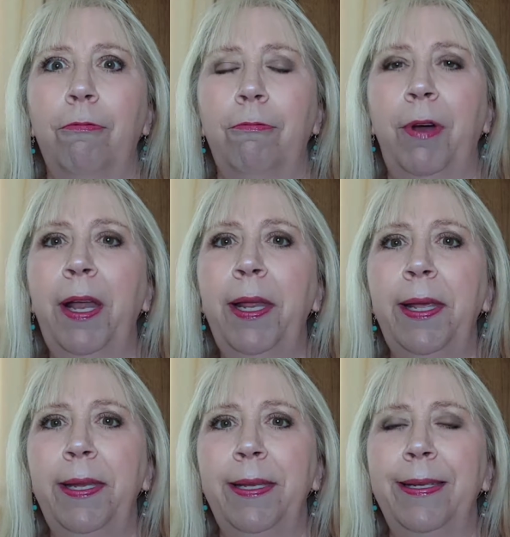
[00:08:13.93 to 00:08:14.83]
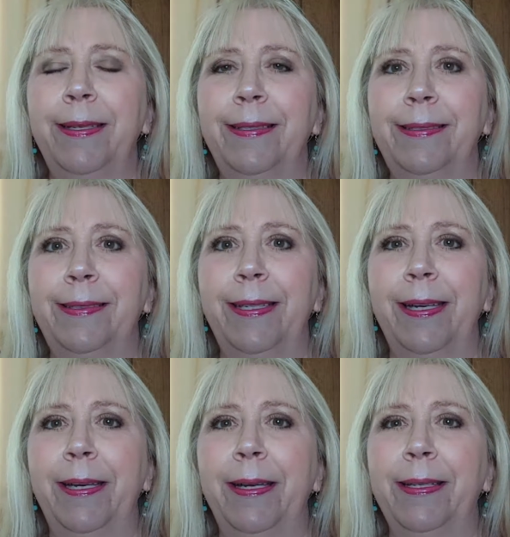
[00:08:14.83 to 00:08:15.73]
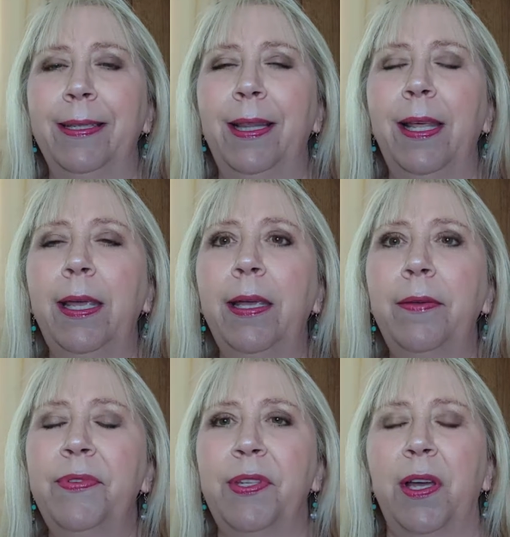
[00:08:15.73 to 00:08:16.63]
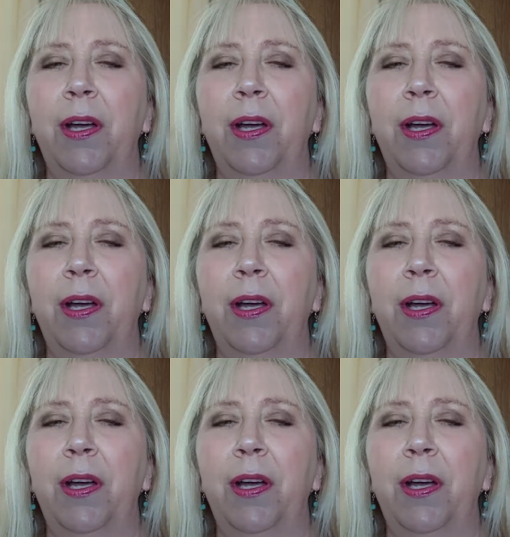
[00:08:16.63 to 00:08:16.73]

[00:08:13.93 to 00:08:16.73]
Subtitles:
what it leaves